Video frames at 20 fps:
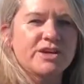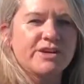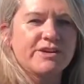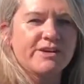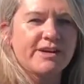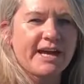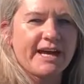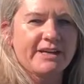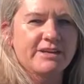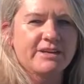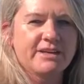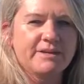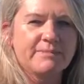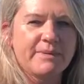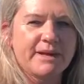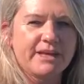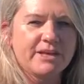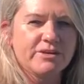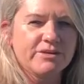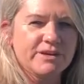you how you can
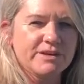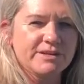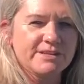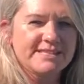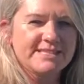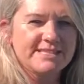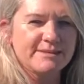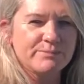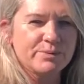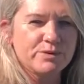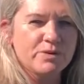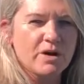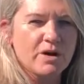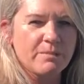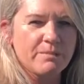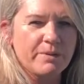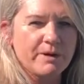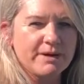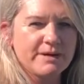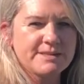make your own simple
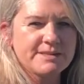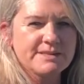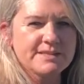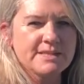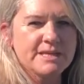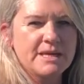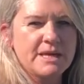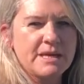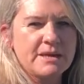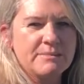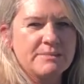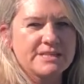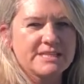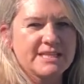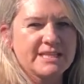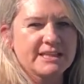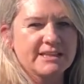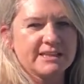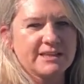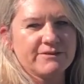compost,
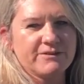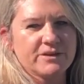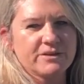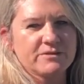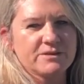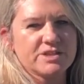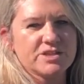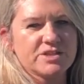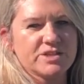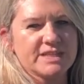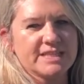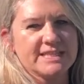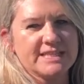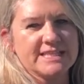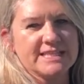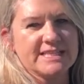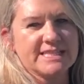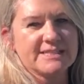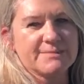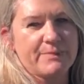particularly if you're restricted
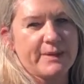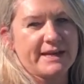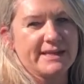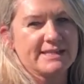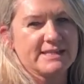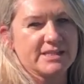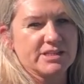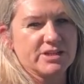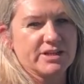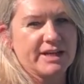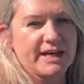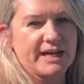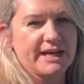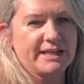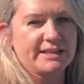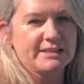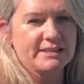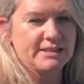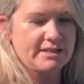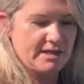in space in your
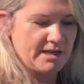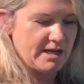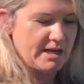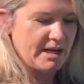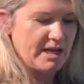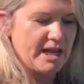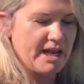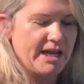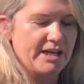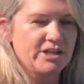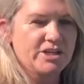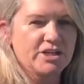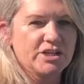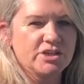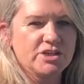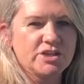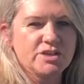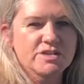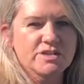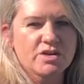garden, and you can
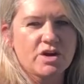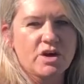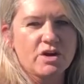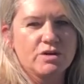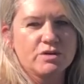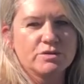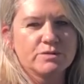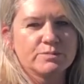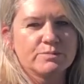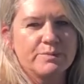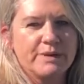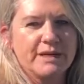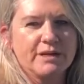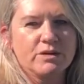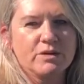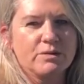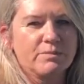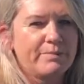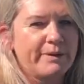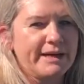use an old bin
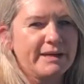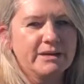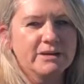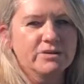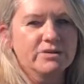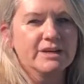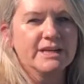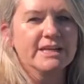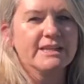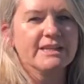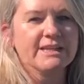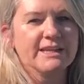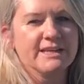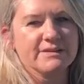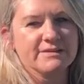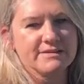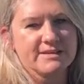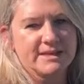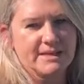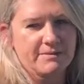or bucket or anything
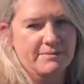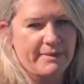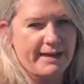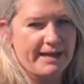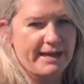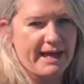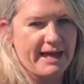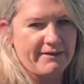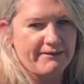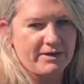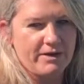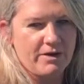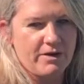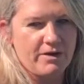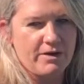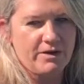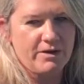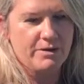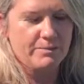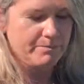else that you may have at
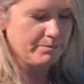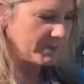home.